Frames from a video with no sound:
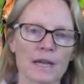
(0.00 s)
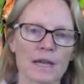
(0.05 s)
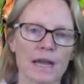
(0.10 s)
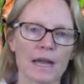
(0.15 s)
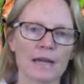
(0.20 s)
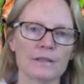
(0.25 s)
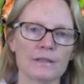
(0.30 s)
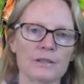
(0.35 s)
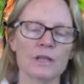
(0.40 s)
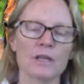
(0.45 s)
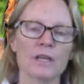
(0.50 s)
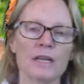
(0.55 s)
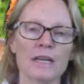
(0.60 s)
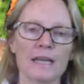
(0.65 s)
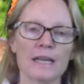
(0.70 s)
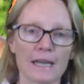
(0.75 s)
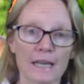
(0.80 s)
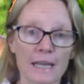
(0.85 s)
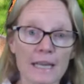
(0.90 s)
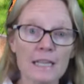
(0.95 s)
And
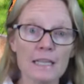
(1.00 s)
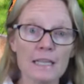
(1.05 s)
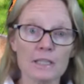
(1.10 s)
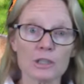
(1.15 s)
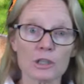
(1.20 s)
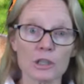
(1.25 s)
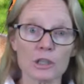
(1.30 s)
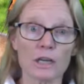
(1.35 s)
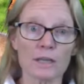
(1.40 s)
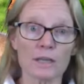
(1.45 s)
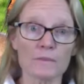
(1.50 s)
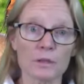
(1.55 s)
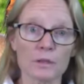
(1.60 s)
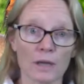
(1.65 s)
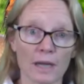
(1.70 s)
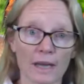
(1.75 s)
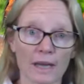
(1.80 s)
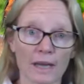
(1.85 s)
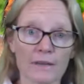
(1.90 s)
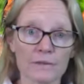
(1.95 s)
each time you
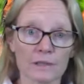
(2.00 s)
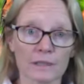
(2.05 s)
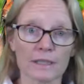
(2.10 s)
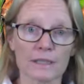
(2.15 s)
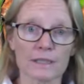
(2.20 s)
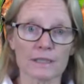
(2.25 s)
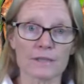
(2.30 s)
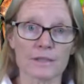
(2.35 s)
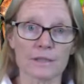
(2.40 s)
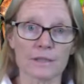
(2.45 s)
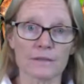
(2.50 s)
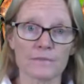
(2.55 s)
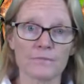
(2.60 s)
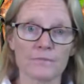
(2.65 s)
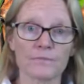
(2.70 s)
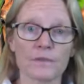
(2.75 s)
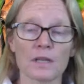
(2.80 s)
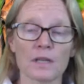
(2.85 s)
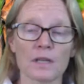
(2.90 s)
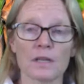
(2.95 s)
have a
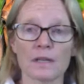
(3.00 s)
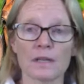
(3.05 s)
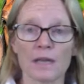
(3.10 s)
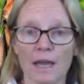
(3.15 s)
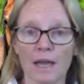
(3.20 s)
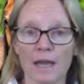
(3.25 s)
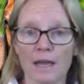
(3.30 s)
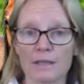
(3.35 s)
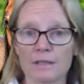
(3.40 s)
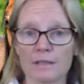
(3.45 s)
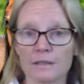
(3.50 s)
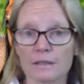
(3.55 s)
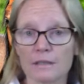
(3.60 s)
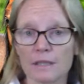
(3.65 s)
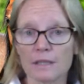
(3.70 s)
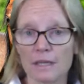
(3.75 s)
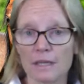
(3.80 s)
lesson, and